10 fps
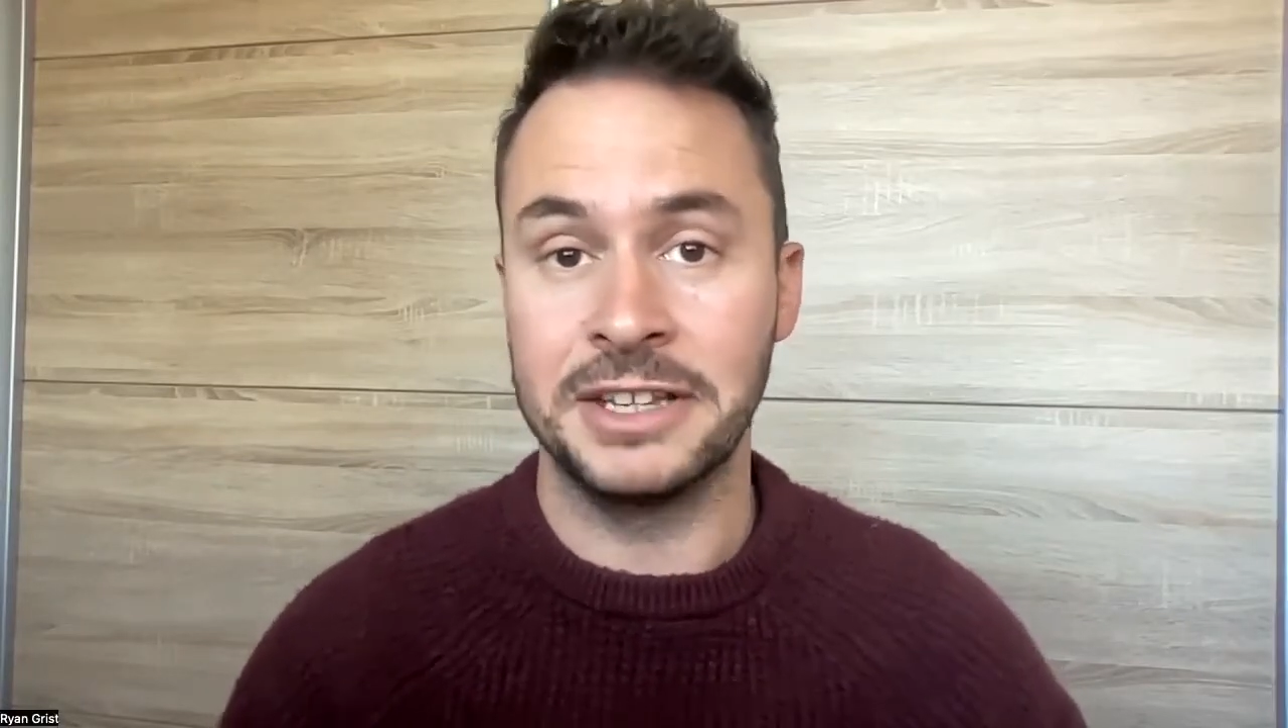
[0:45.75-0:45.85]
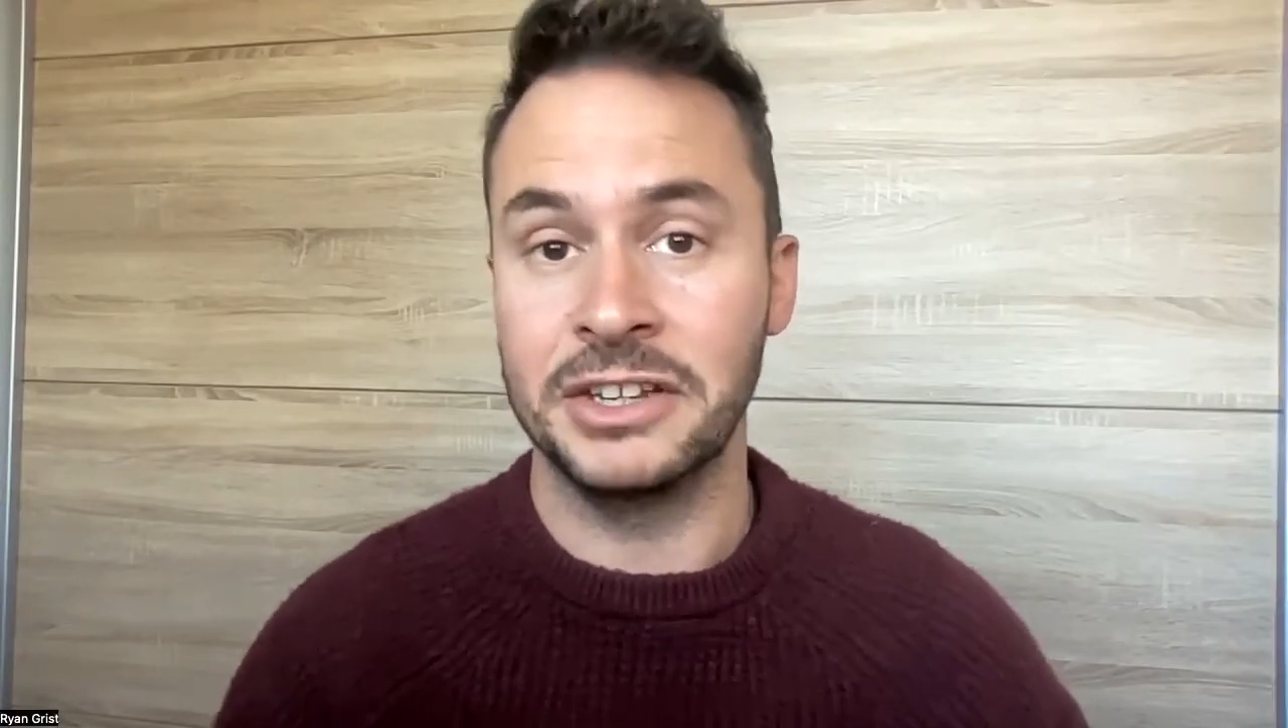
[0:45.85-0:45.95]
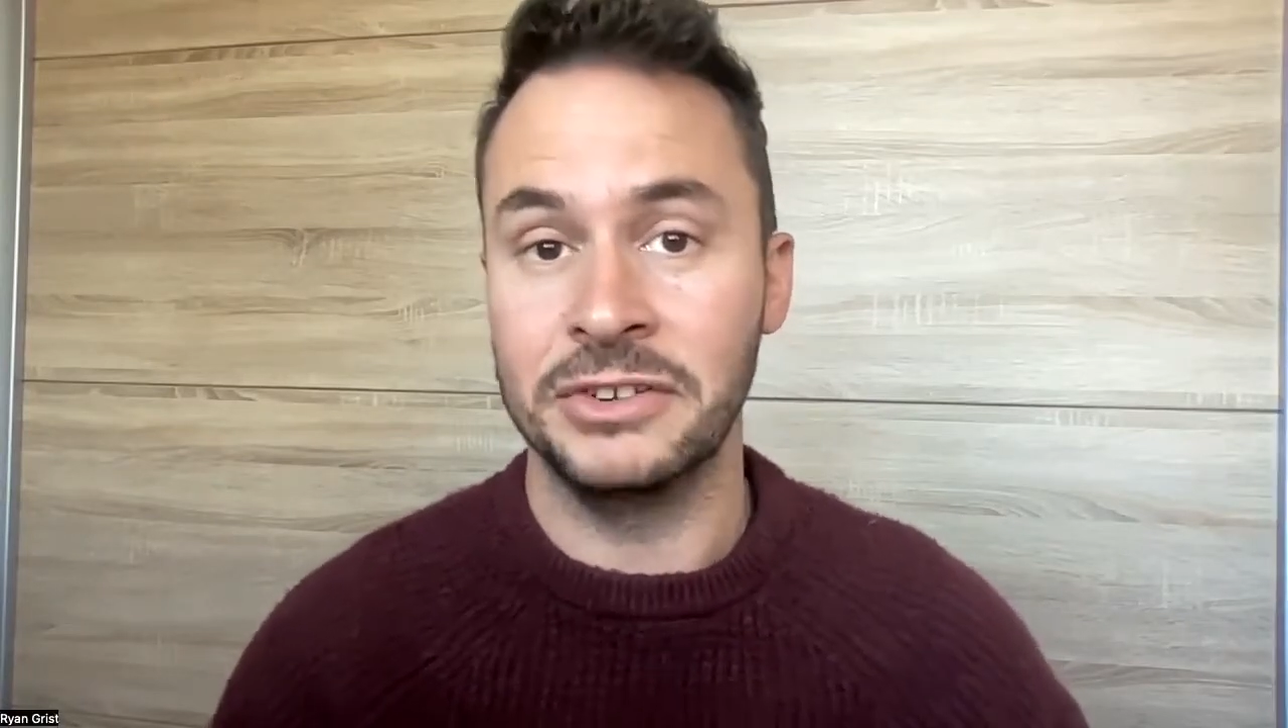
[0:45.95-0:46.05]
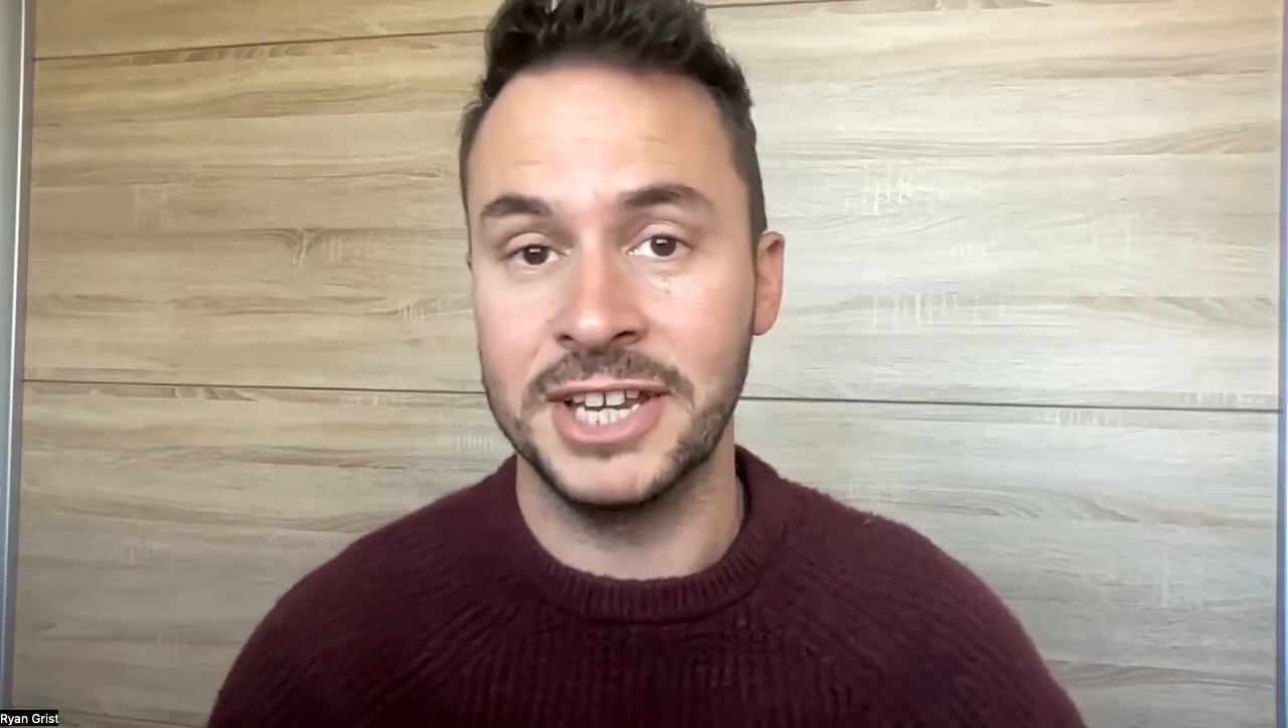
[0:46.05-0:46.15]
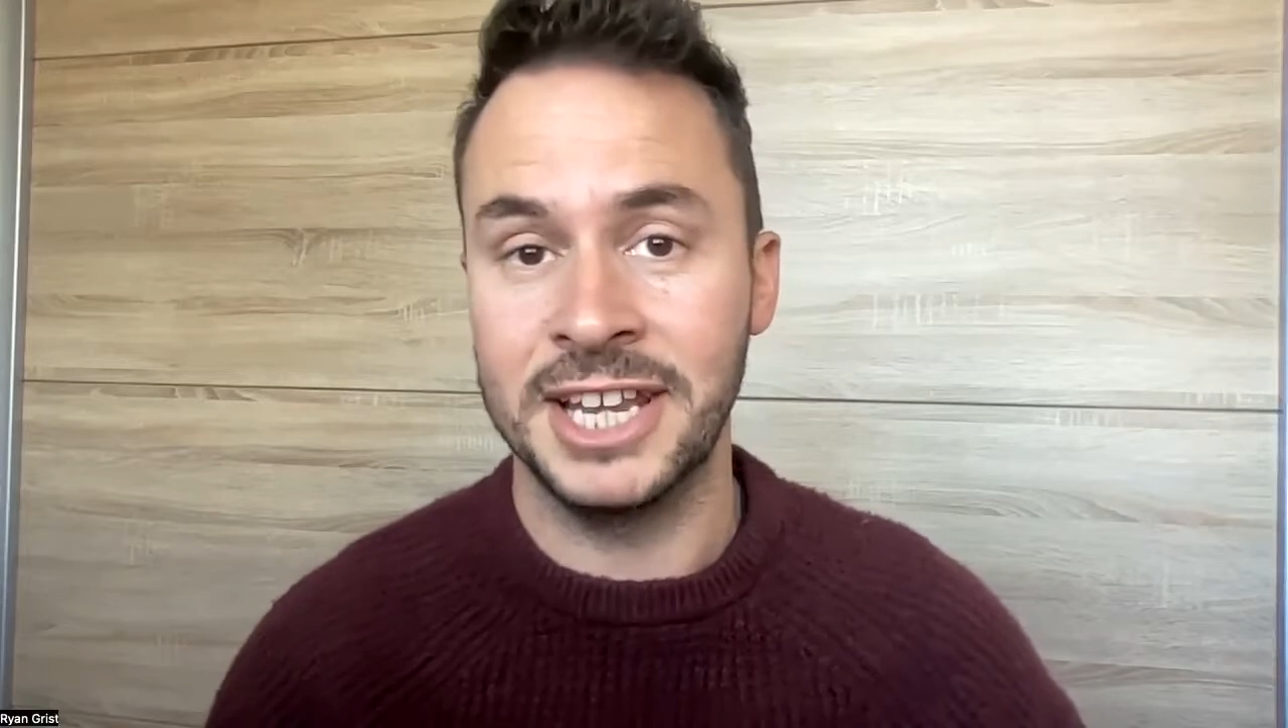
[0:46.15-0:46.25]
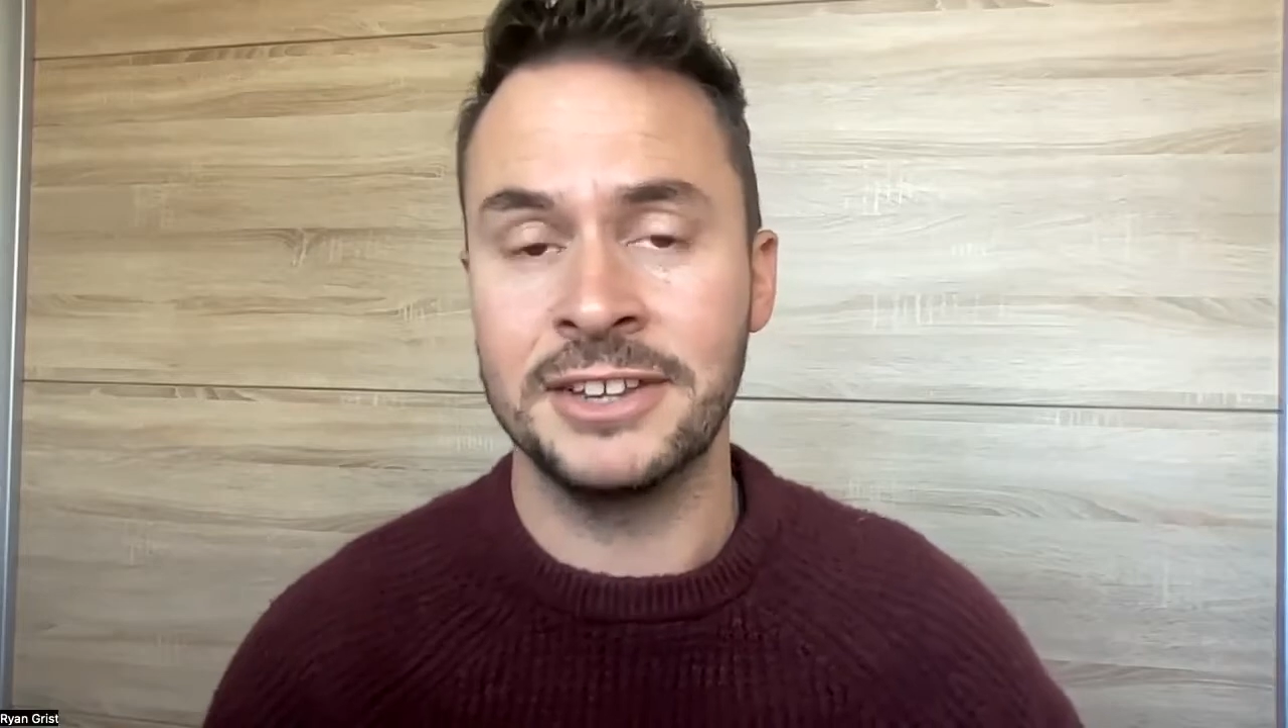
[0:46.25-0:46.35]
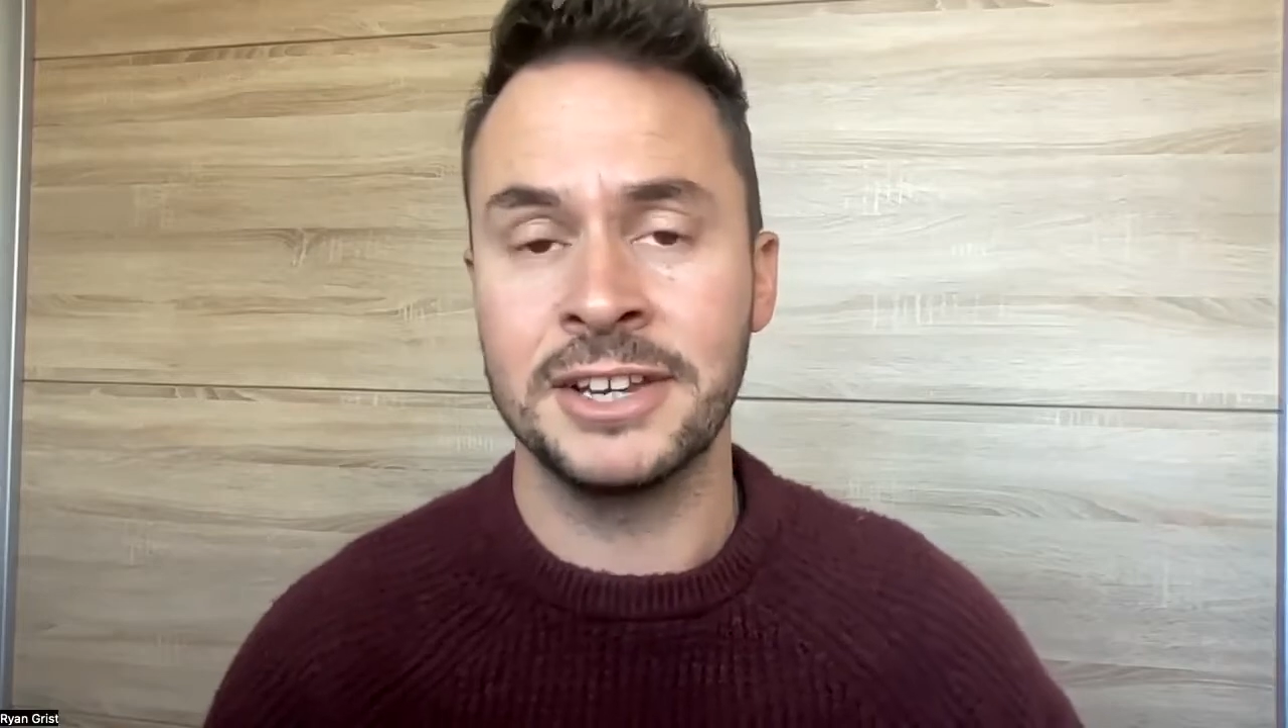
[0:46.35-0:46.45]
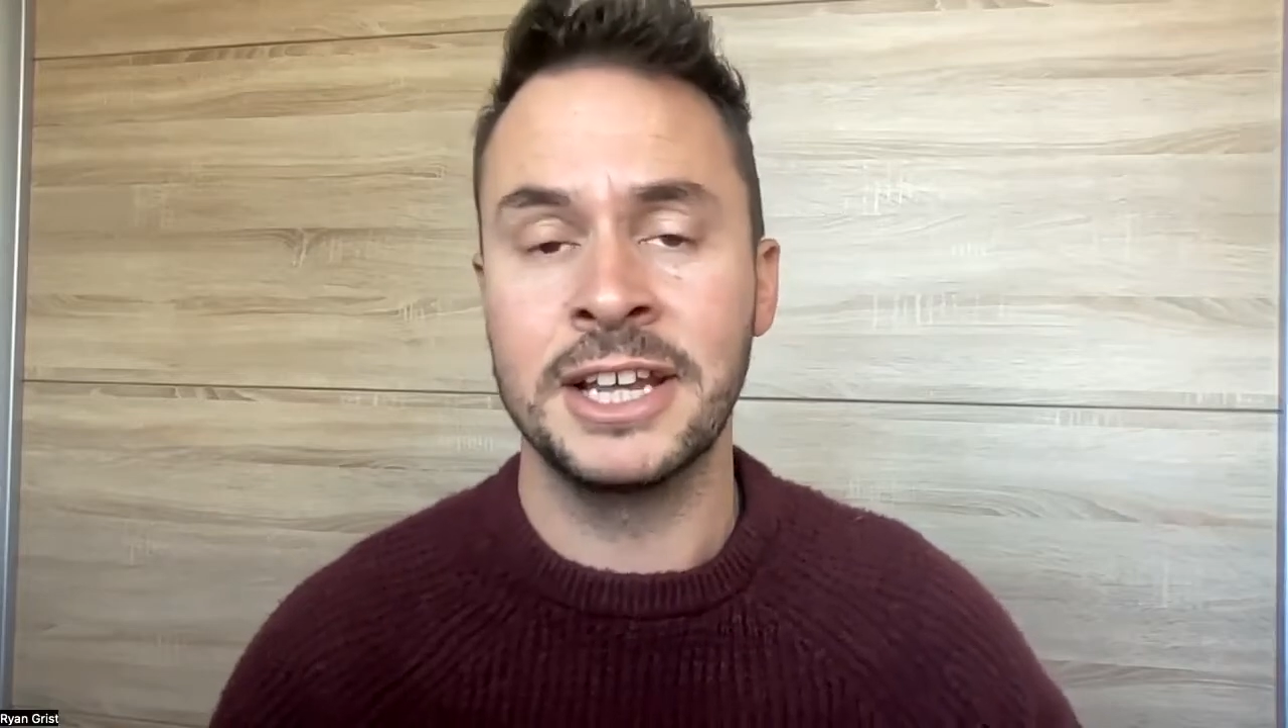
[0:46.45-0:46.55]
that you did,